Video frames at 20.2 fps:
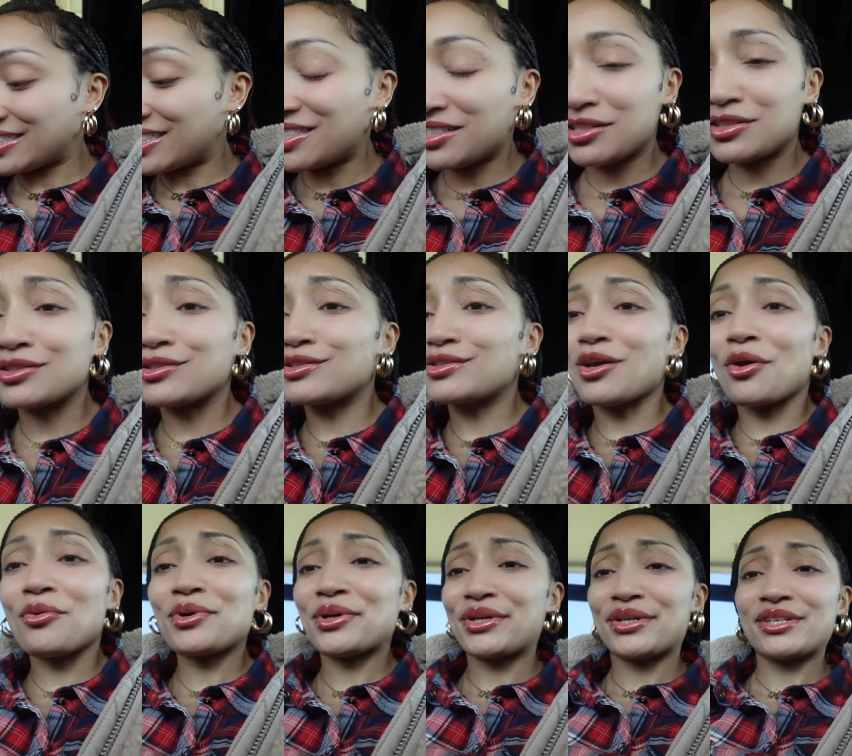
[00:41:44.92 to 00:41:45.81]
Jesus is
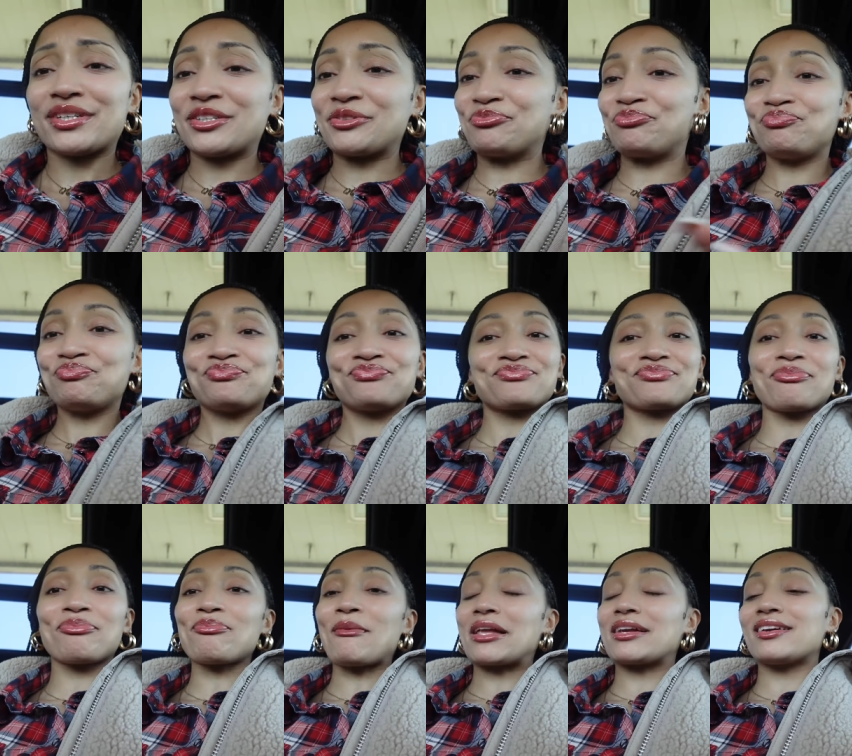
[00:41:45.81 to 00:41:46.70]
so good.
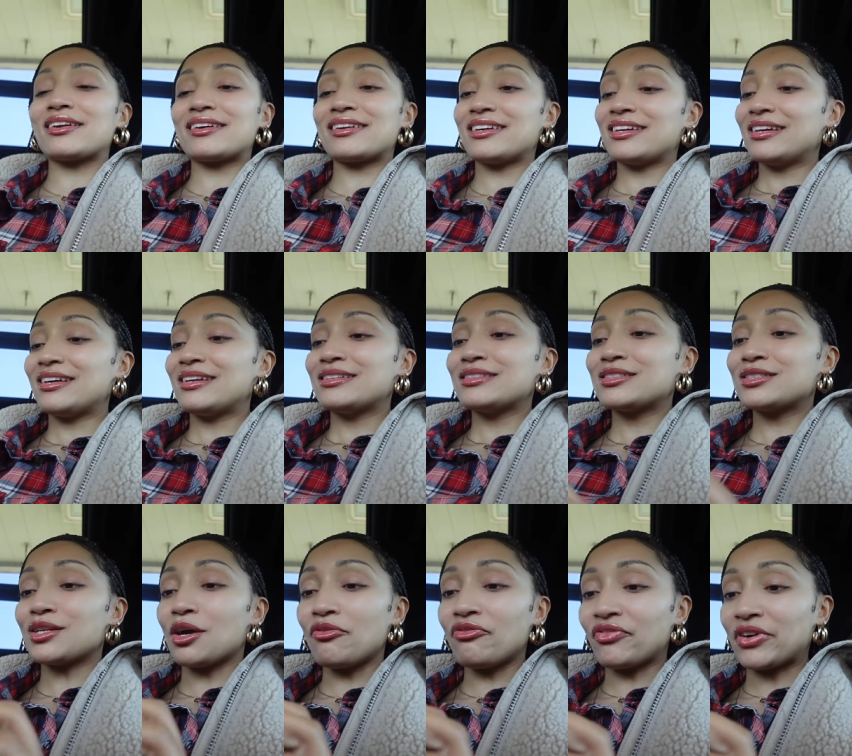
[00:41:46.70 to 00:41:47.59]

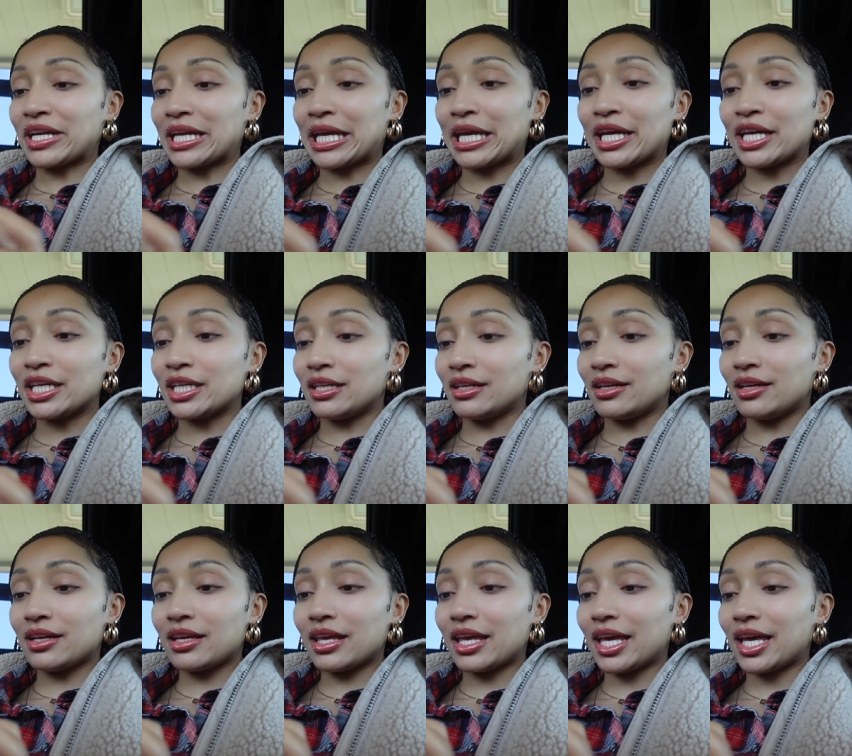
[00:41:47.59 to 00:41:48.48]
So freaking good.
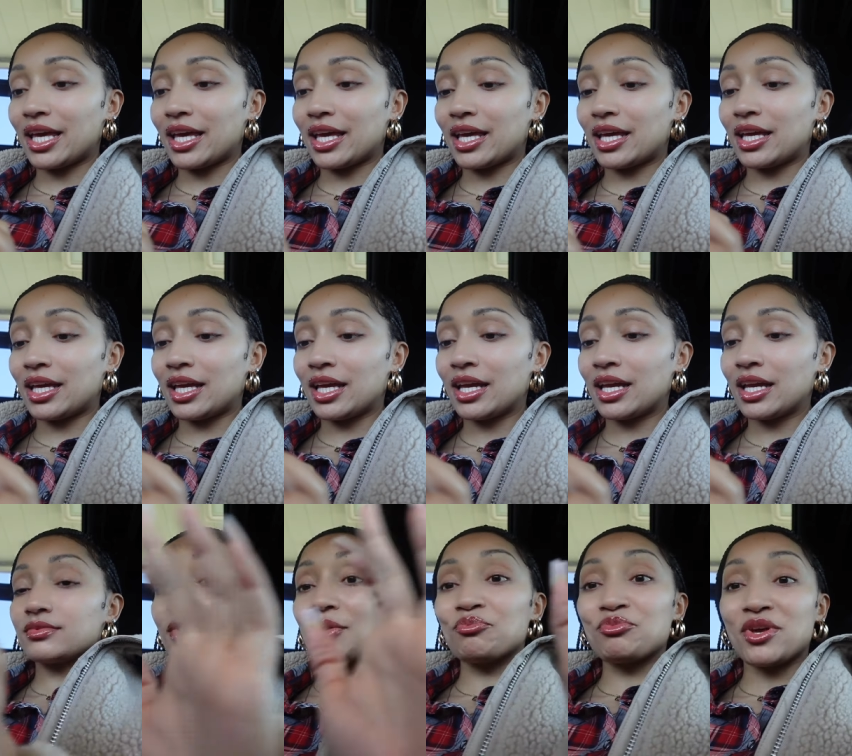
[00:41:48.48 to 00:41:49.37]
Okay.
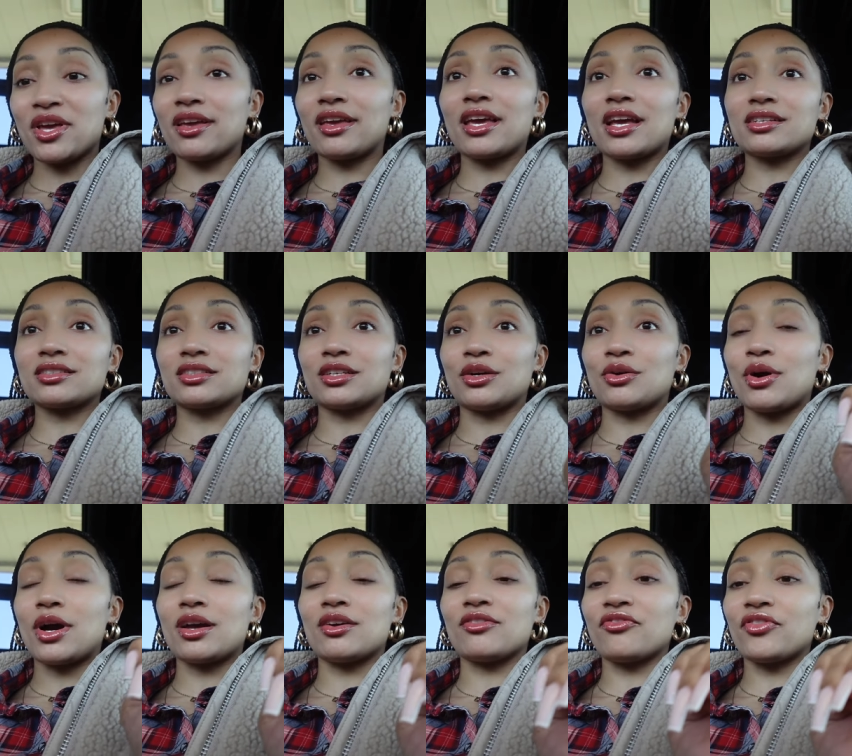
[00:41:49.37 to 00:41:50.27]
I'm getting gas now.
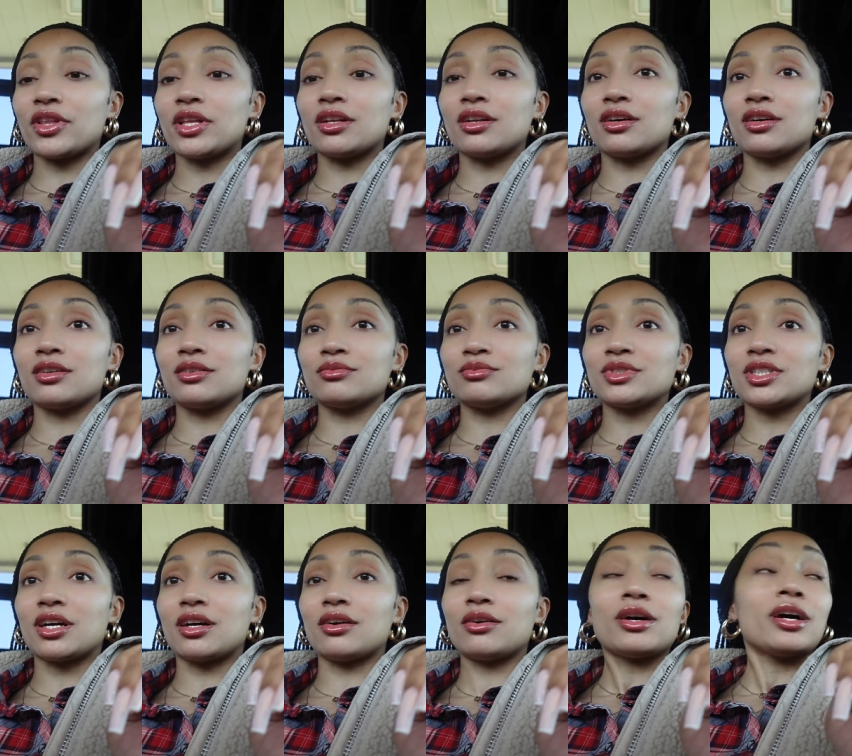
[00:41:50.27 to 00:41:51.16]
I am filling up,
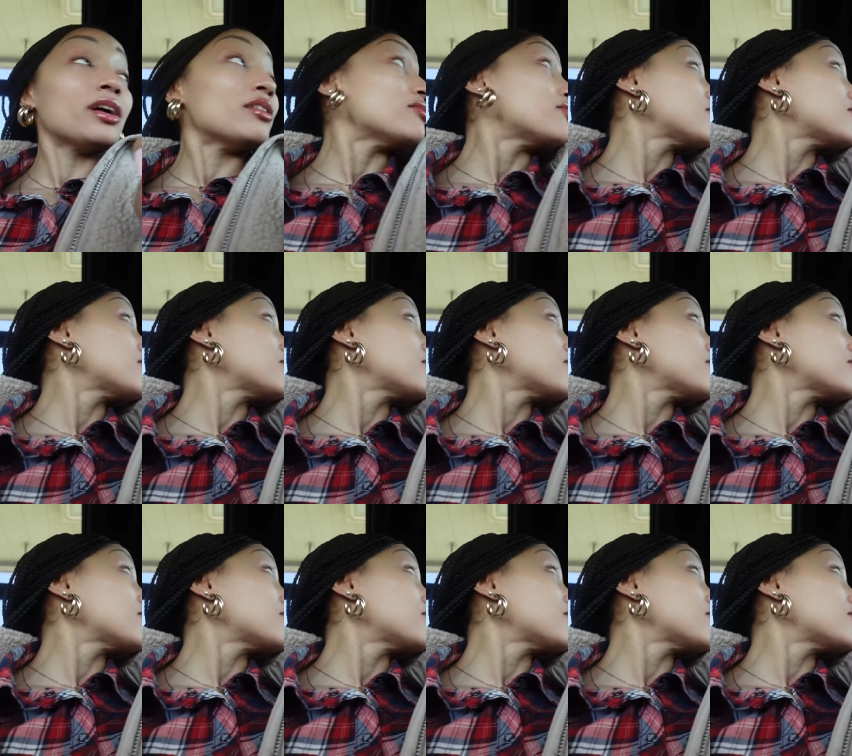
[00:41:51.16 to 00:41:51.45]
child. I am